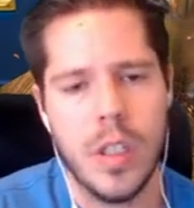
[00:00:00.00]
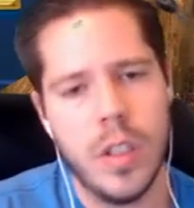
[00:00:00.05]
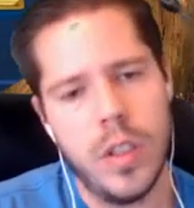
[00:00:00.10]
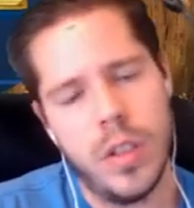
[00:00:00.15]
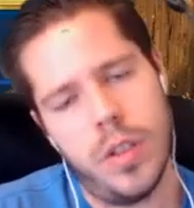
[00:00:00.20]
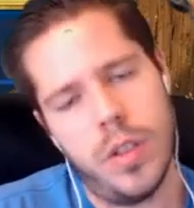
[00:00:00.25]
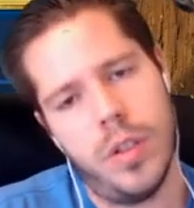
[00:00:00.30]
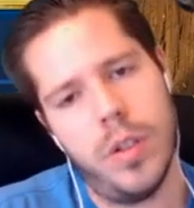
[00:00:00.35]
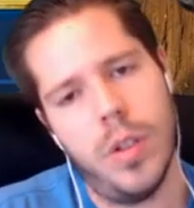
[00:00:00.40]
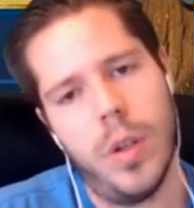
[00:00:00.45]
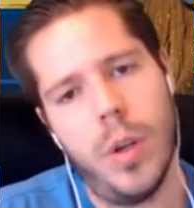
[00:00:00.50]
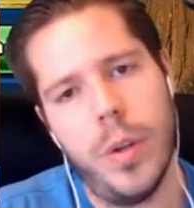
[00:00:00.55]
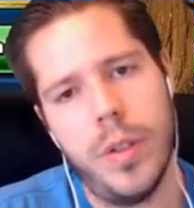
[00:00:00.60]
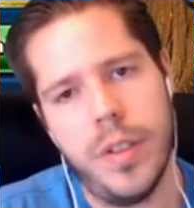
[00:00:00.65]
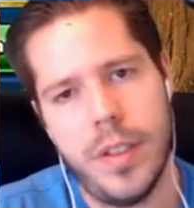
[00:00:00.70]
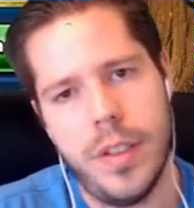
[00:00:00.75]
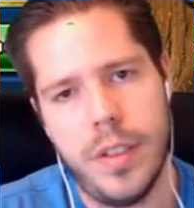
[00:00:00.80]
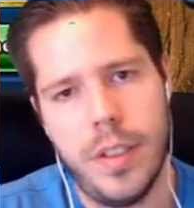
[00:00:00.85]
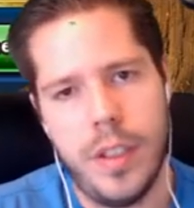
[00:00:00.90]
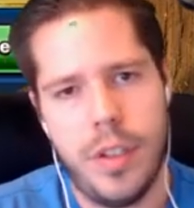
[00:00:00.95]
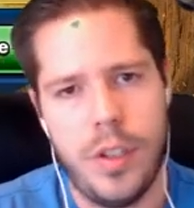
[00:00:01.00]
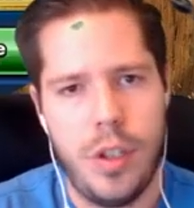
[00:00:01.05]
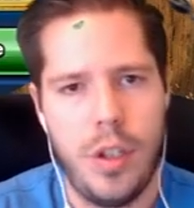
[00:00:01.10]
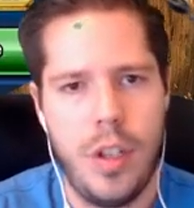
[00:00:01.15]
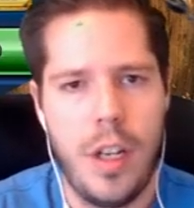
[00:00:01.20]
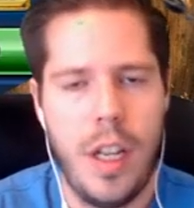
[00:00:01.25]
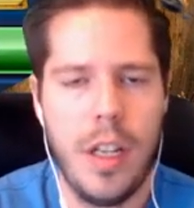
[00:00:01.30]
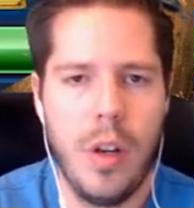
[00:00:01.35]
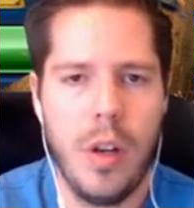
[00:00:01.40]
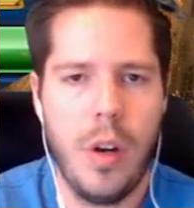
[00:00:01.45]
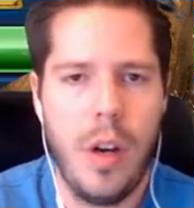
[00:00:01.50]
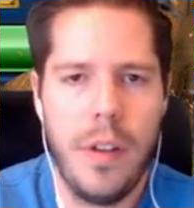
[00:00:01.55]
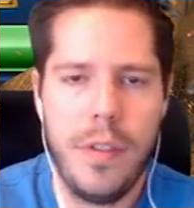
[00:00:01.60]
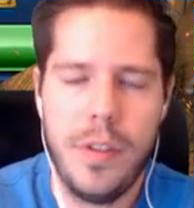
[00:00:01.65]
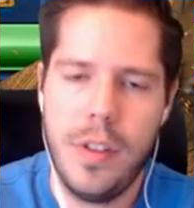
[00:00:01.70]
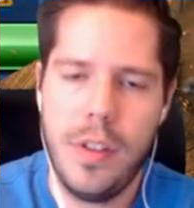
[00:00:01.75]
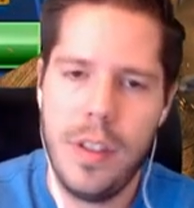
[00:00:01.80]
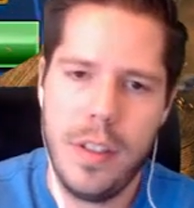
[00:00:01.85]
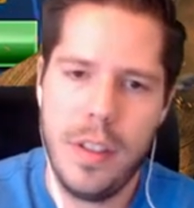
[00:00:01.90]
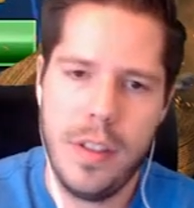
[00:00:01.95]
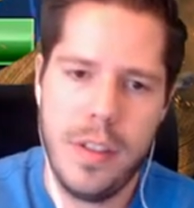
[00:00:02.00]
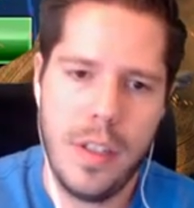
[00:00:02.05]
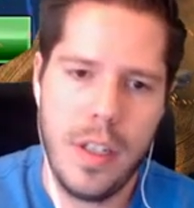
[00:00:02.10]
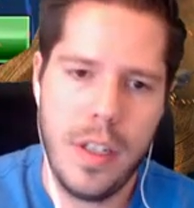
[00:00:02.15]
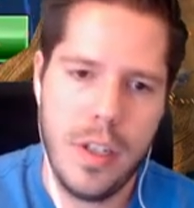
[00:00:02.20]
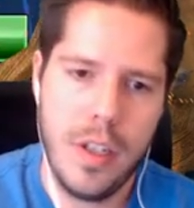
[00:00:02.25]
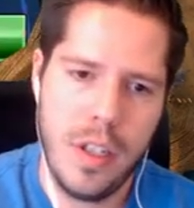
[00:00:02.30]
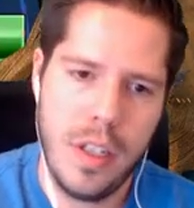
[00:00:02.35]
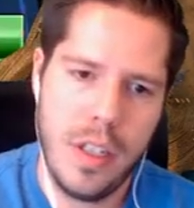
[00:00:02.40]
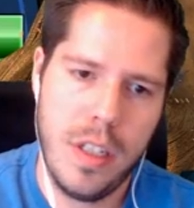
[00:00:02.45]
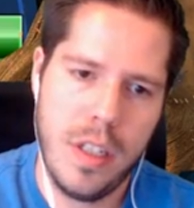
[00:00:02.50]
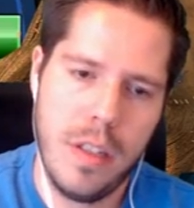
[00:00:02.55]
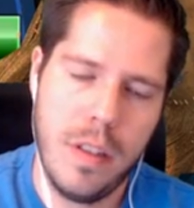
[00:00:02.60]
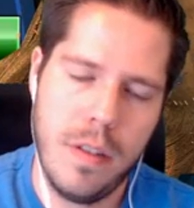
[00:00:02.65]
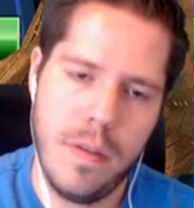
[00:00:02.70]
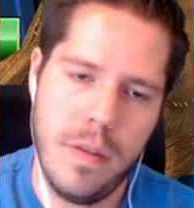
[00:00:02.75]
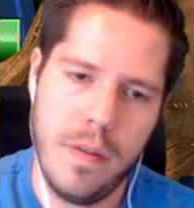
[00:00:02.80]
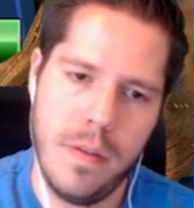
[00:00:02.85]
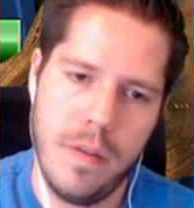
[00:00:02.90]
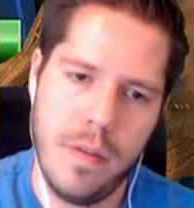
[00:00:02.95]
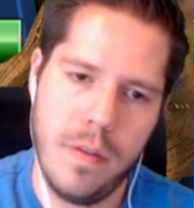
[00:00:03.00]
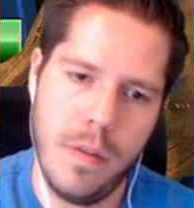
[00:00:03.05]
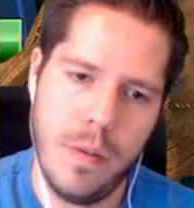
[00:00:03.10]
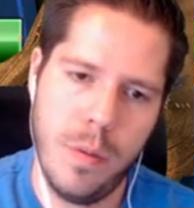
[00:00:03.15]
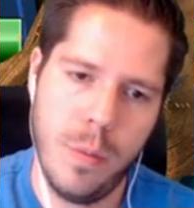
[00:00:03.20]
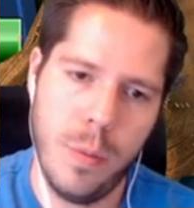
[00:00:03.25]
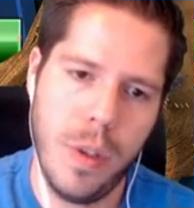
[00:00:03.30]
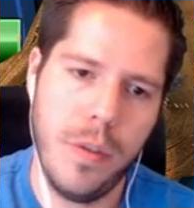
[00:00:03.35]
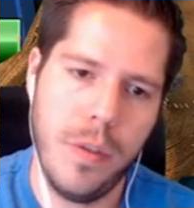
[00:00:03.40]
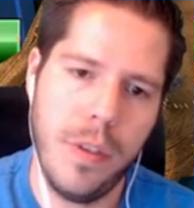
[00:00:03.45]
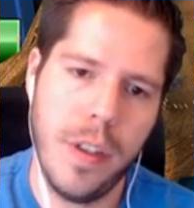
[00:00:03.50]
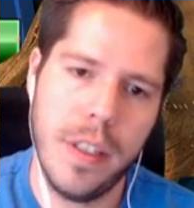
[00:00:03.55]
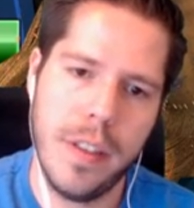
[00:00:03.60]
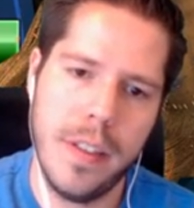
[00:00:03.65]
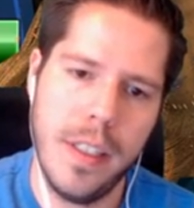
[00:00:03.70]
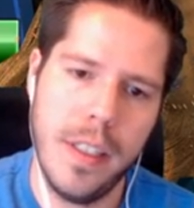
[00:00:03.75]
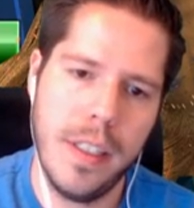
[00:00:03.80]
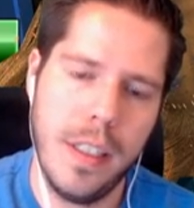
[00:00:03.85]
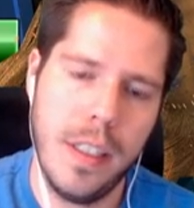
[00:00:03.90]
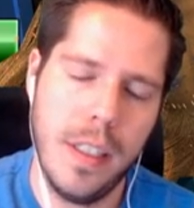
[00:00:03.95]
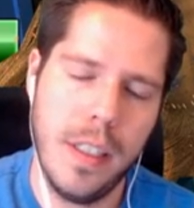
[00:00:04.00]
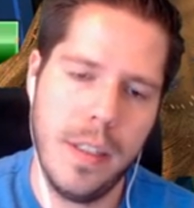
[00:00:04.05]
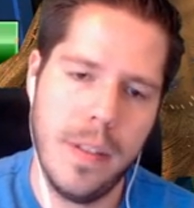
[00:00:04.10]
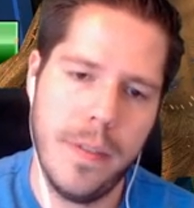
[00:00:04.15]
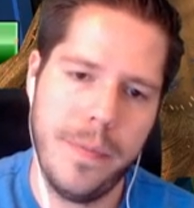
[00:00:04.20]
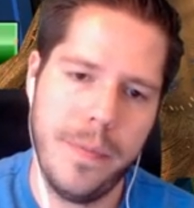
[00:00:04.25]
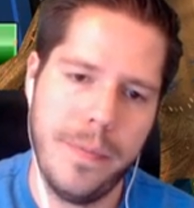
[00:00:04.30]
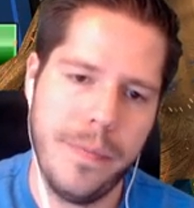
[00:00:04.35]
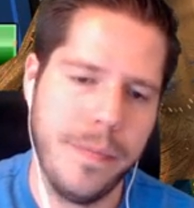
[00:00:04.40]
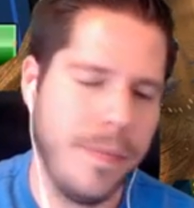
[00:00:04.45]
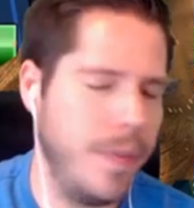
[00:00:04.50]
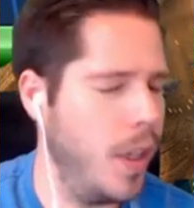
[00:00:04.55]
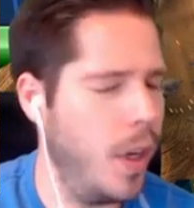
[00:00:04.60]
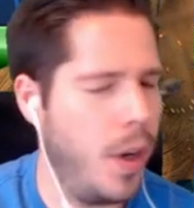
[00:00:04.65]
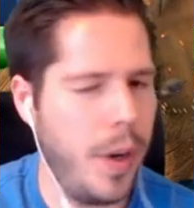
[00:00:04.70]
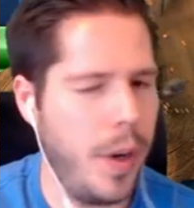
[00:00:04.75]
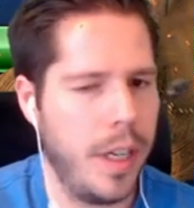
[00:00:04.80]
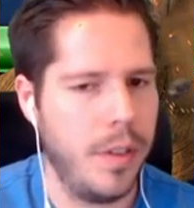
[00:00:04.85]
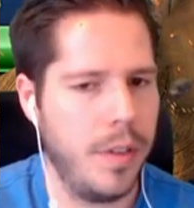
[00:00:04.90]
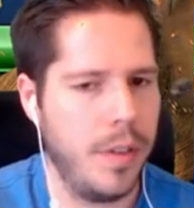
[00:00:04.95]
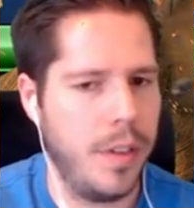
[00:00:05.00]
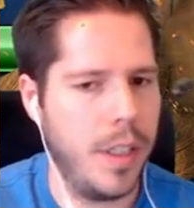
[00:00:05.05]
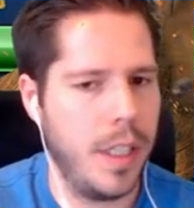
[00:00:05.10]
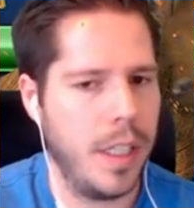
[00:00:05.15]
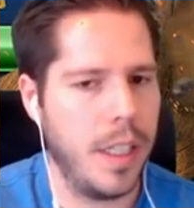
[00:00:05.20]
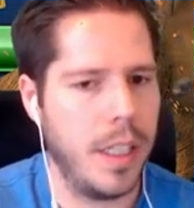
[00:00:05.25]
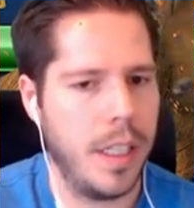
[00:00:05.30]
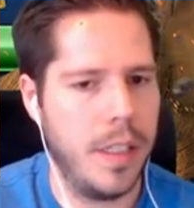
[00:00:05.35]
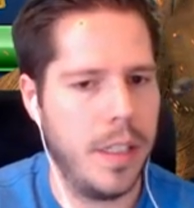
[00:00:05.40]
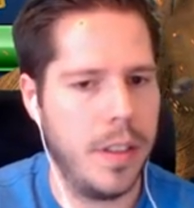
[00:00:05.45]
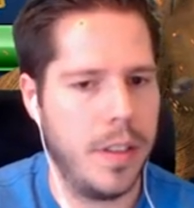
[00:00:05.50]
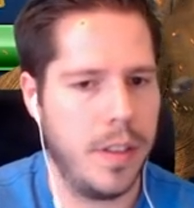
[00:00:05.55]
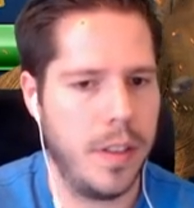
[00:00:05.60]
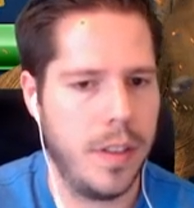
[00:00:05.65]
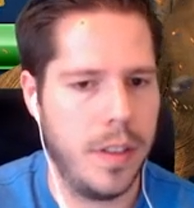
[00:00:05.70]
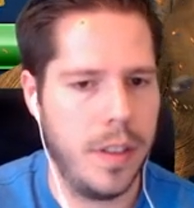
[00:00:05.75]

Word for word: So is this the turn I go after the Station with Victini? No, I don't think it is.